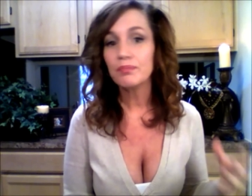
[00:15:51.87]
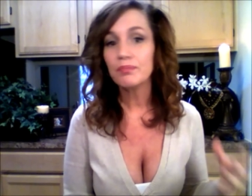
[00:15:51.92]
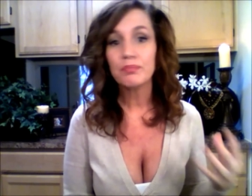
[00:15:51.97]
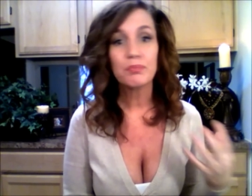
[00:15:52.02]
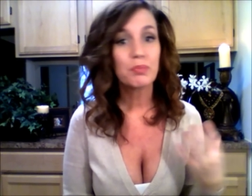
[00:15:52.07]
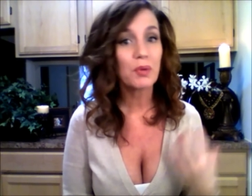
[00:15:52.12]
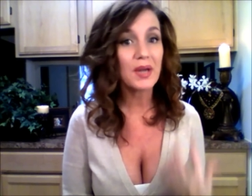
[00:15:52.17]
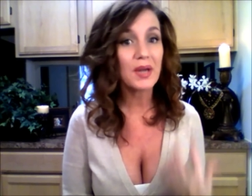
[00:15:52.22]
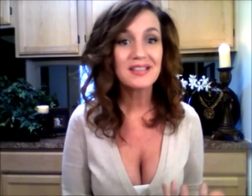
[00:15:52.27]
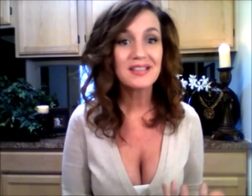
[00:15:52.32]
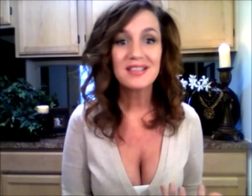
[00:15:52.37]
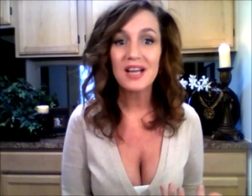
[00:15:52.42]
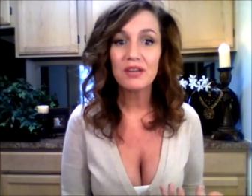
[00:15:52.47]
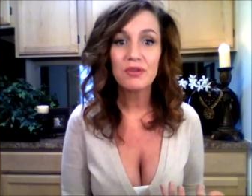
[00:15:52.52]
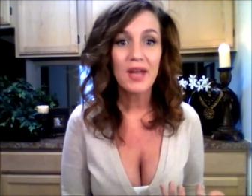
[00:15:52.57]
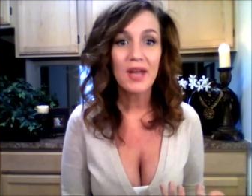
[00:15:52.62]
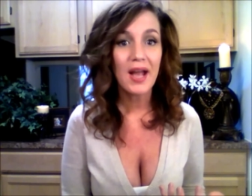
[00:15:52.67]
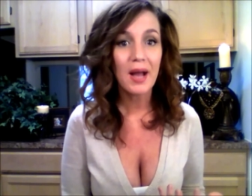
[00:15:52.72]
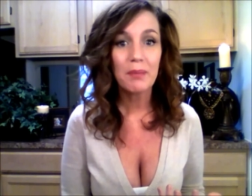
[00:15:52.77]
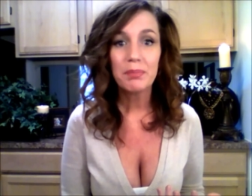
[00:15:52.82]

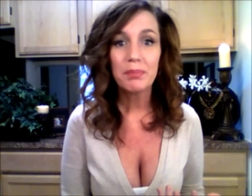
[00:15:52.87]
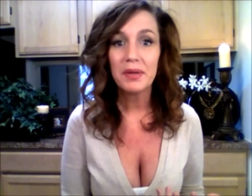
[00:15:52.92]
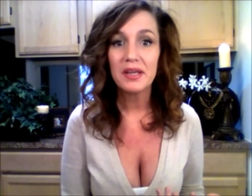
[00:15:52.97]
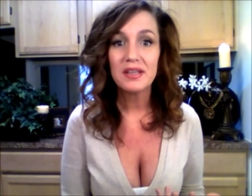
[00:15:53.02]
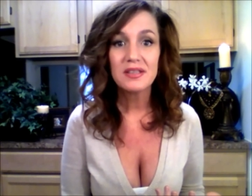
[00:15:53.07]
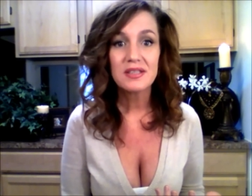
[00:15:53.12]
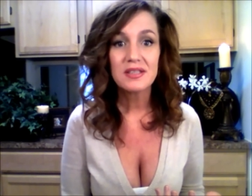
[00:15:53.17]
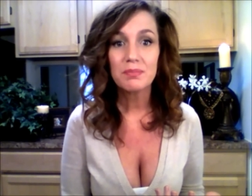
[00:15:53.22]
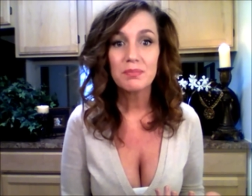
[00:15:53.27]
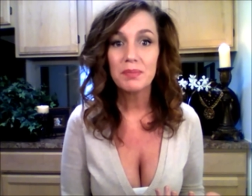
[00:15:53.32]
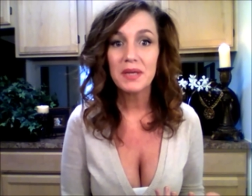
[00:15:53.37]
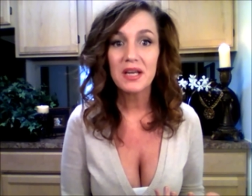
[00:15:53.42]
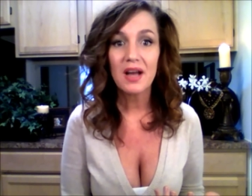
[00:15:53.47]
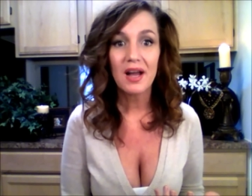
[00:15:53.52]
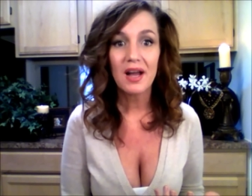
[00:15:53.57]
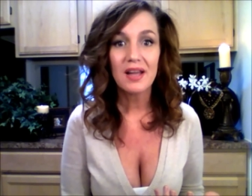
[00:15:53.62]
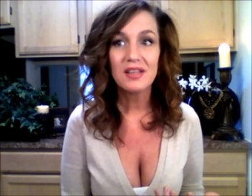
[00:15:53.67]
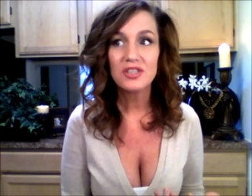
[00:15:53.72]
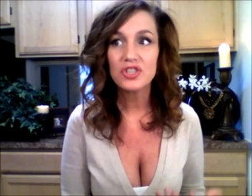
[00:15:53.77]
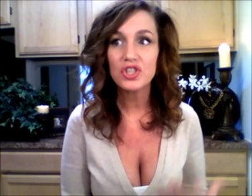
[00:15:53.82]
breakdown happens
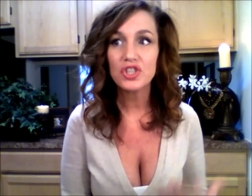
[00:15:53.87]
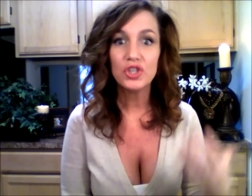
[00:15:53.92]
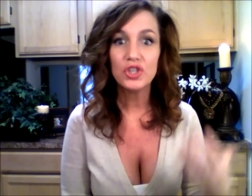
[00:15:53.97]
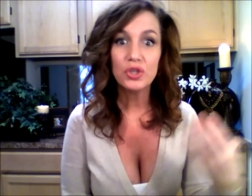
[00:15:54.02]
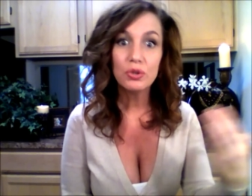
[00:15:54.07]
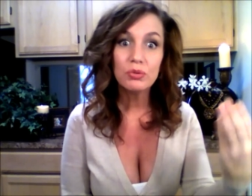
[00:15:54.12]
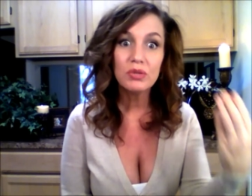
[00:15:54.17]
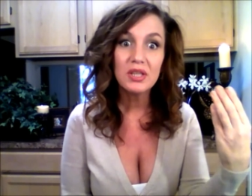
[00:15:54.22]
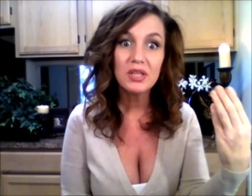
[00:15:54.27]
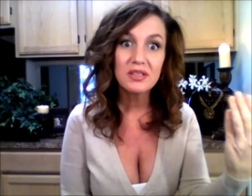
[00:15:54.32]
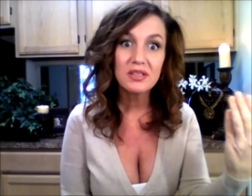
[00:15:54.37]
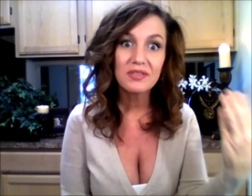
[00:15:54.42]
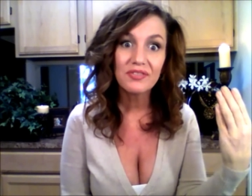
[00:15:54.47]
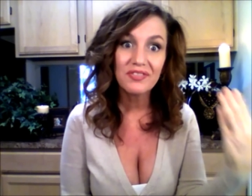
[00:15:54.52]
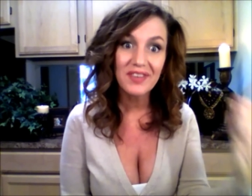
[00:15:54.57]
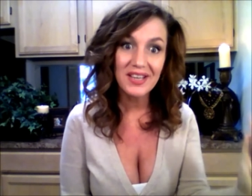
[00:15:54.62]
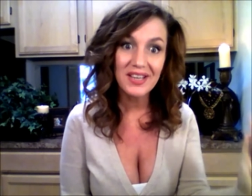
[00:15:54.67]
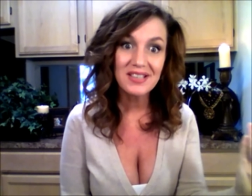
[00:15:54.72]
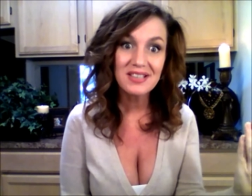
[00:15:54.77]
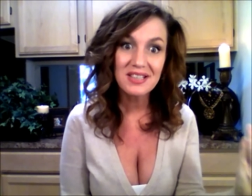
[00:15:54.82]
because you need to
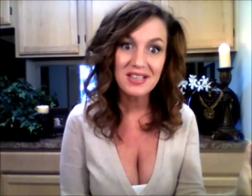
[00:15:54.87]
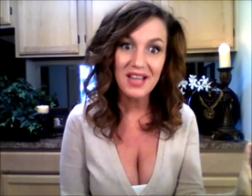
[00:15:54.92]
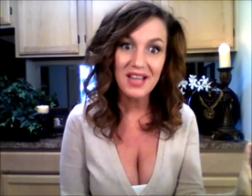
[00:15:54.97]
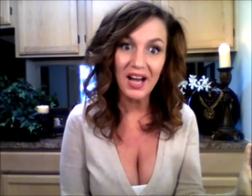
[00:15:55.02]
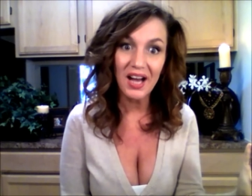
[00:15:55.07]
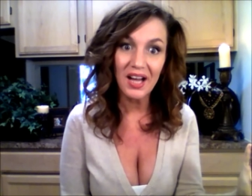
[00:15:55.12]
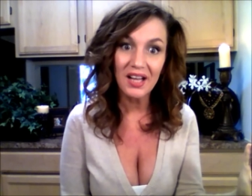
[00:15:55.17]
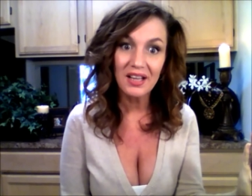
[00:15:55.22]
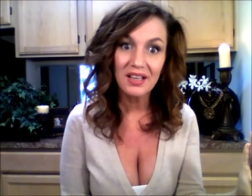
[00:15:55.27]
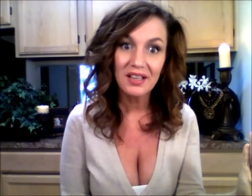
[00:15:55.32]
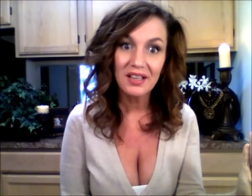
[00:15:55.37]
face that.